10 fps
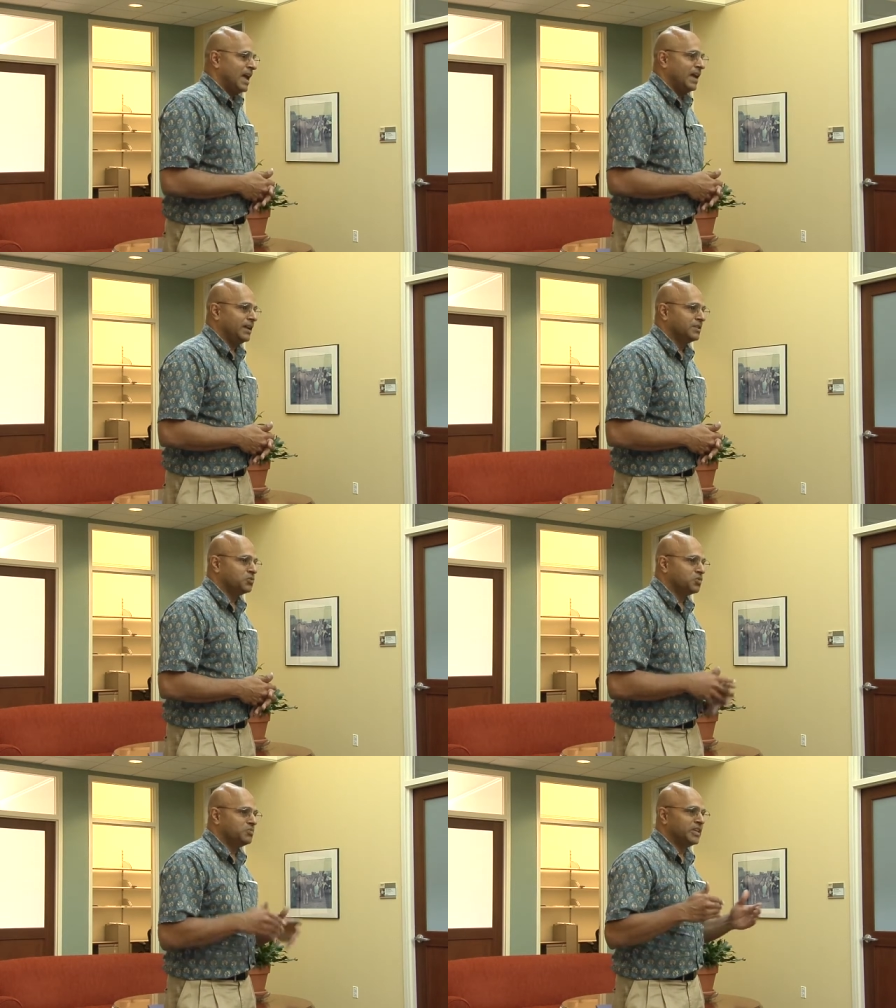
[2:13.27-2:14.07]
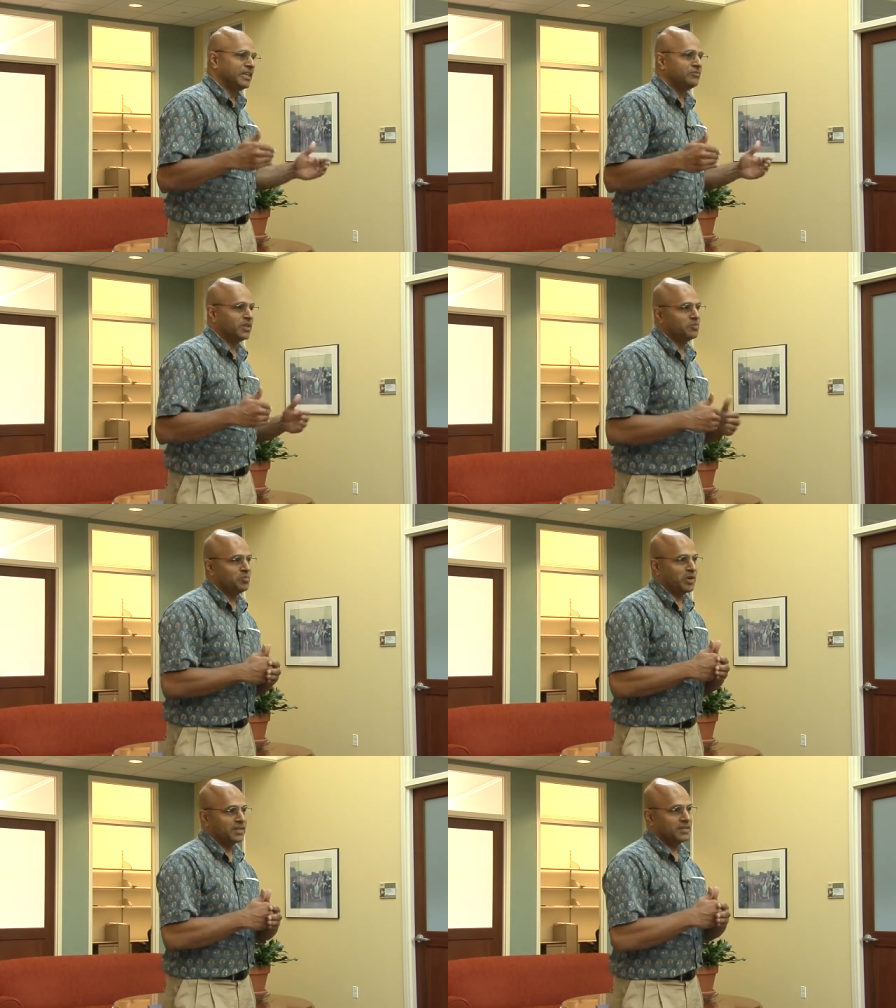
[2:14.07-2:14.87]
And you won't believe
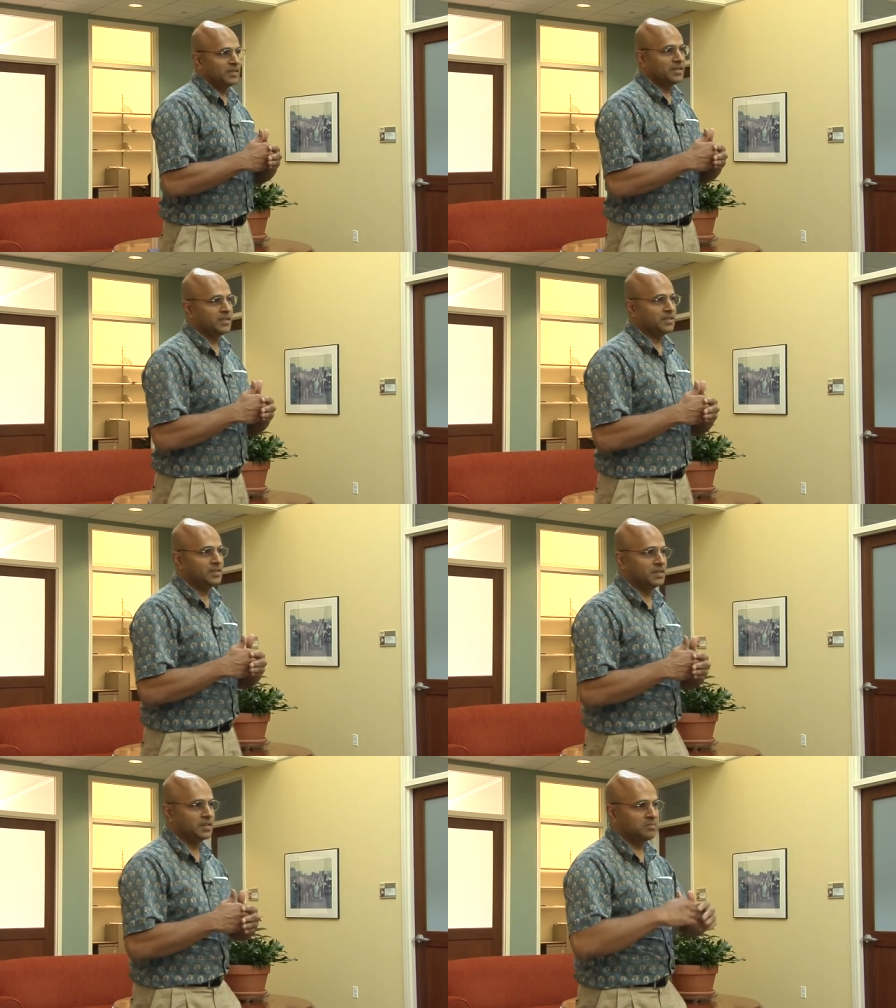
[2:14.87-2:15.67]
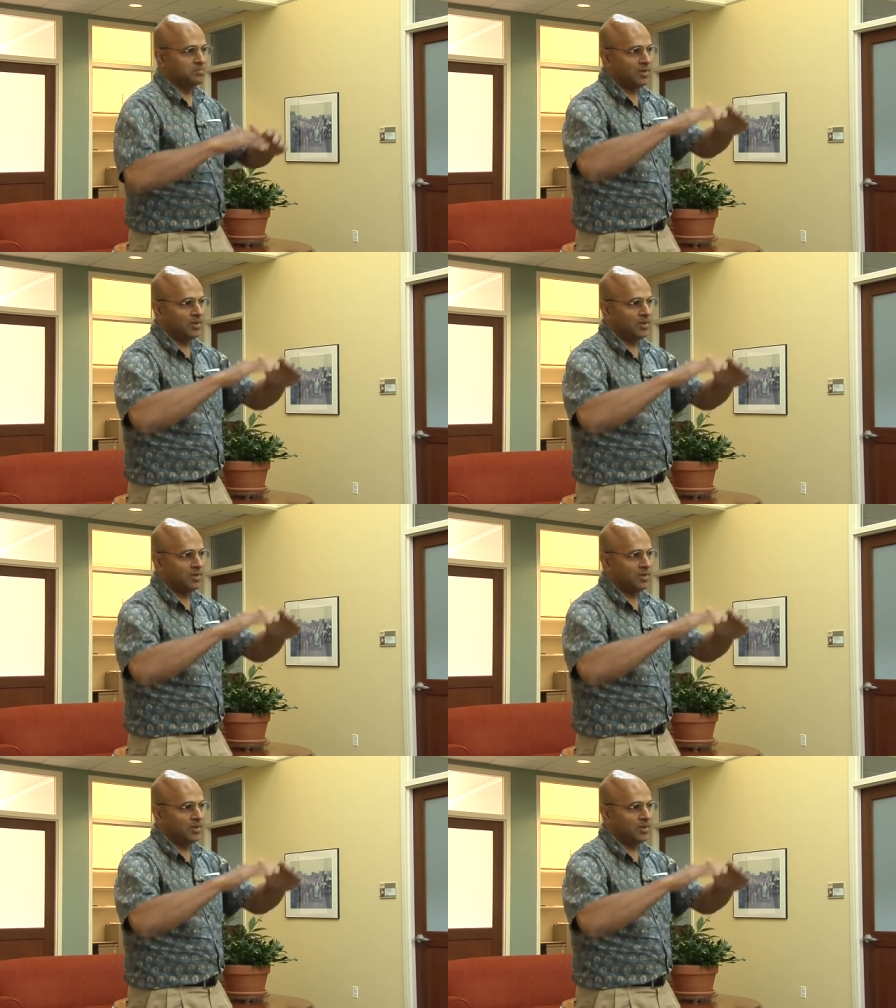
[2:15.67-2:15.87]
it, but the